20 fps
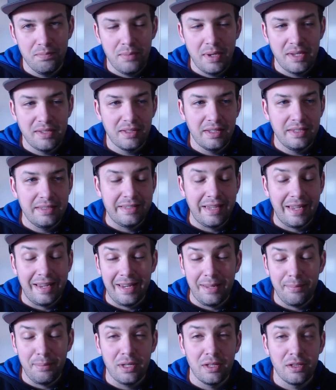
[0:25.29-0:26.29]
basically
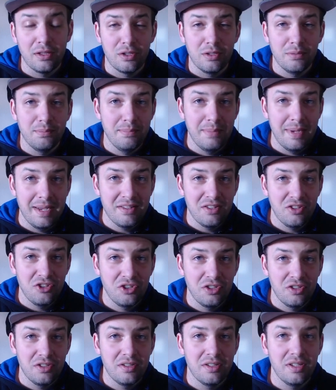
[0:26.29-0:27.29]
dynamic alert
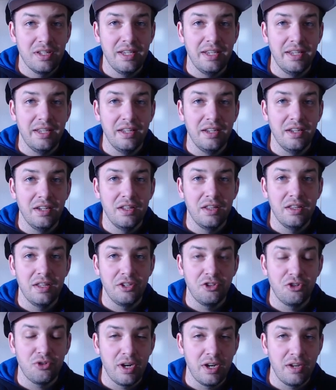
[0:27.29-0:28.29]
messages in
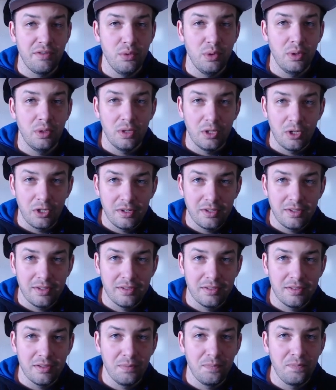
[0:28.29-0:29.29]
the TradingView alert
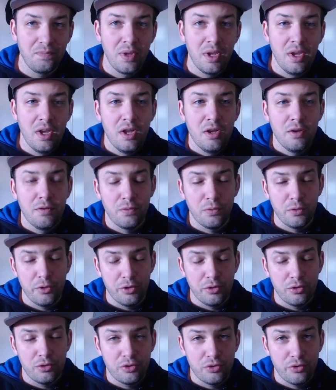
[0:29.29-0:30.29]
system for
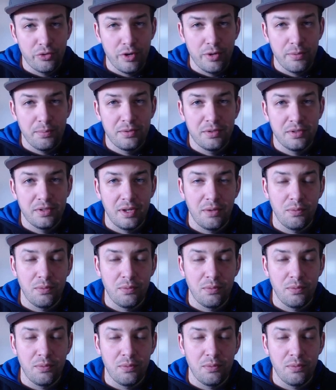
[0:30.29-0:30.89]
your scripts.